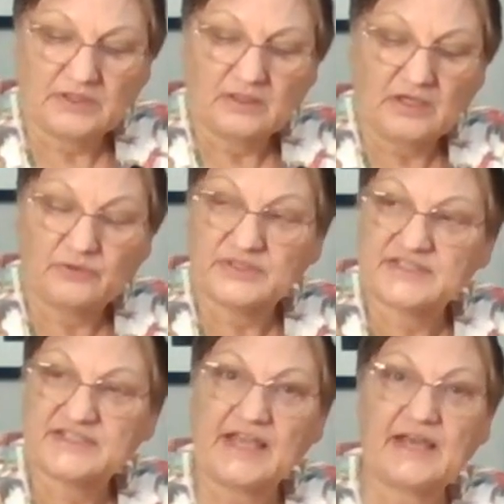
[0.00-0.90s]
our
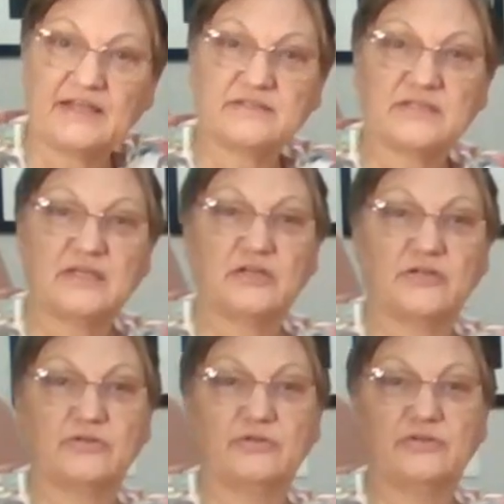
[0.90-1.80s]
stands
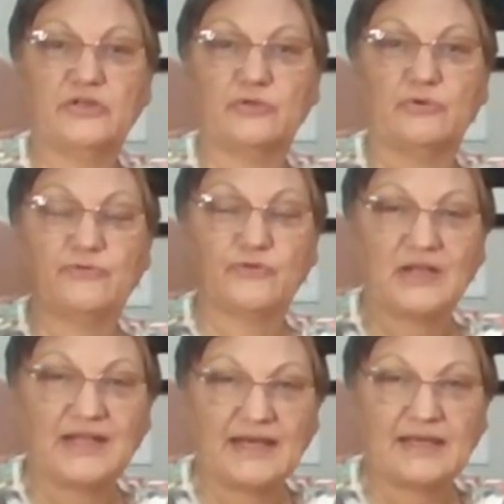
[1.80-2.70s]
here, for
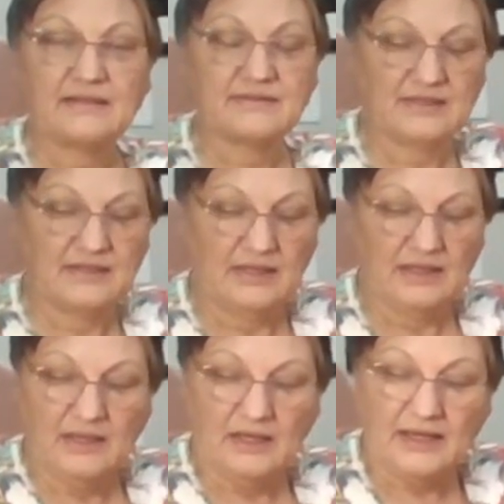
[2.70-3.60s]
light.
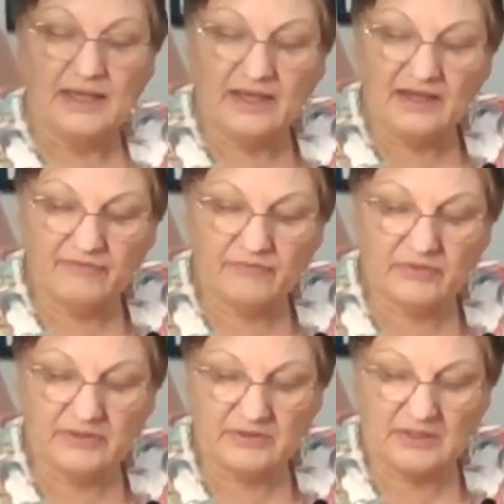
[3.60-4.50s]

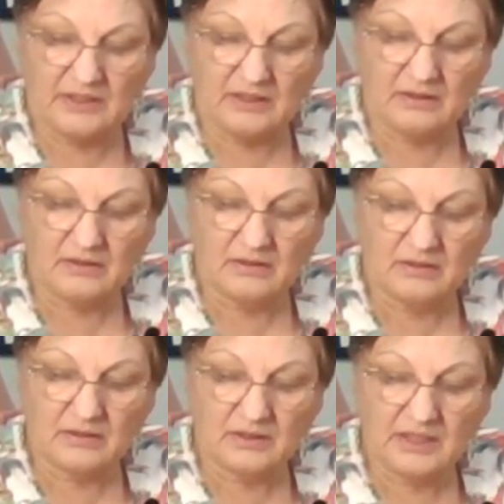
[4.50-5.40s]
Everything
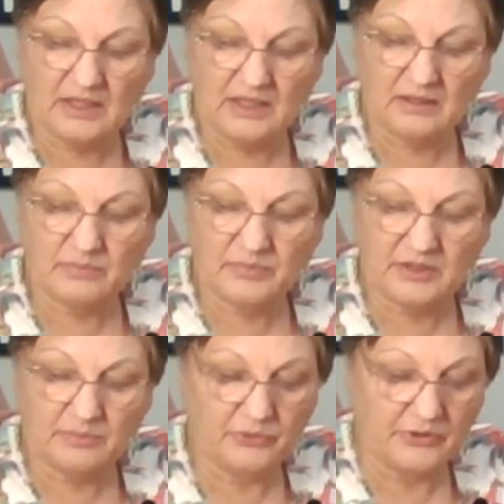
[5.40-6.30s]
can
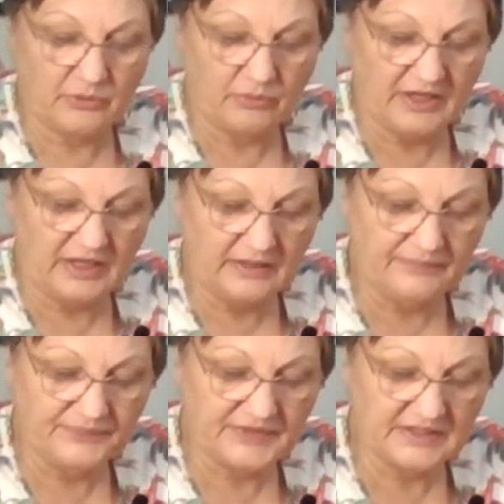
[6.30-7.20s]
be put away.
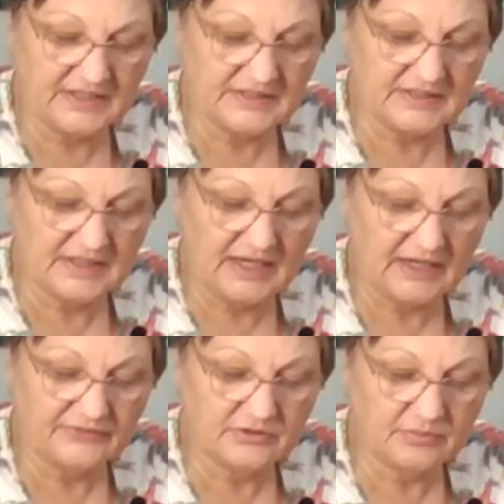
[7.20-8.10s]
It doesn't
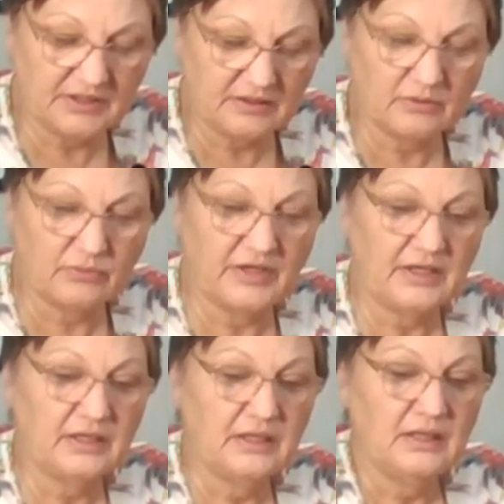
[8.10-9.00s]
have to be in the
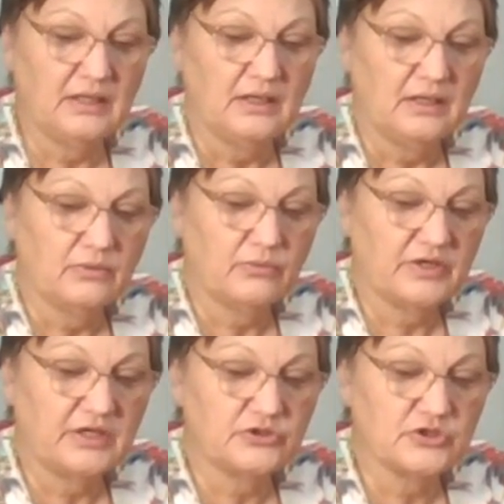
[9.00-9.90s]
way.
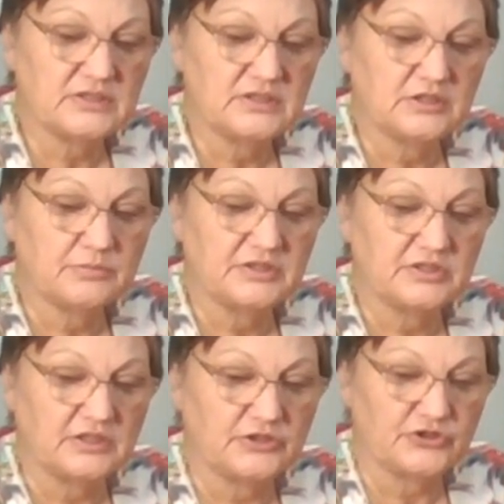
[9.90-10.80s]
We just need to be
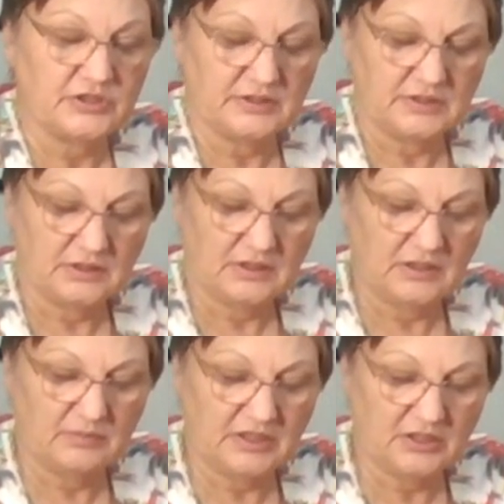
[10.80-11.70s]
diligent
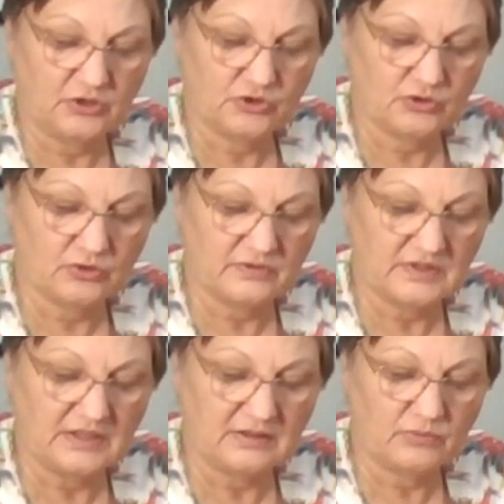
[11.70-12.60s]
in making sure
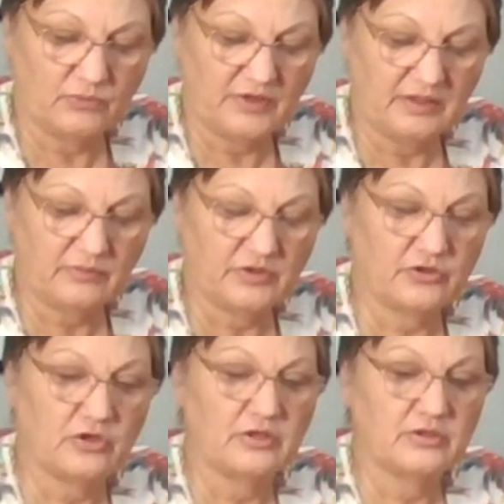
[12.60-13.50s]
that when we're
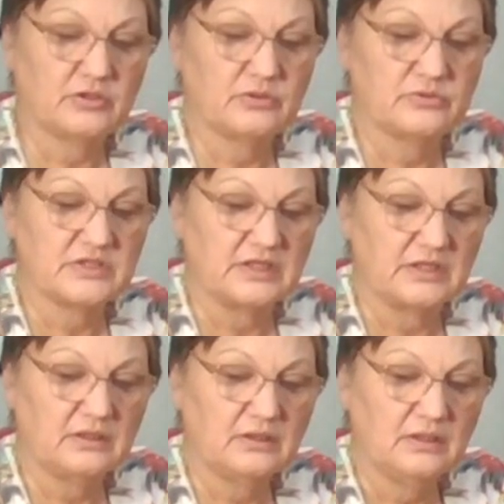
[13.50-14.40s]
not
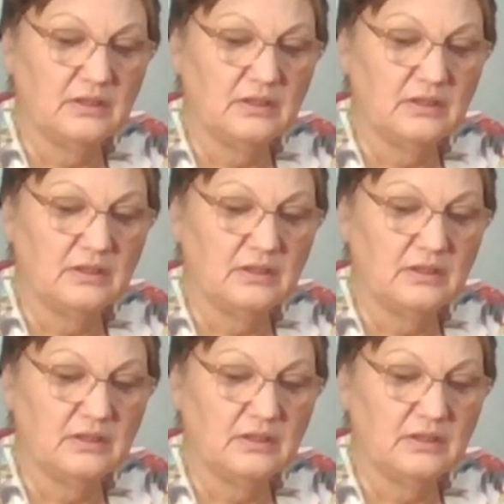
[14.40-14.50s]
using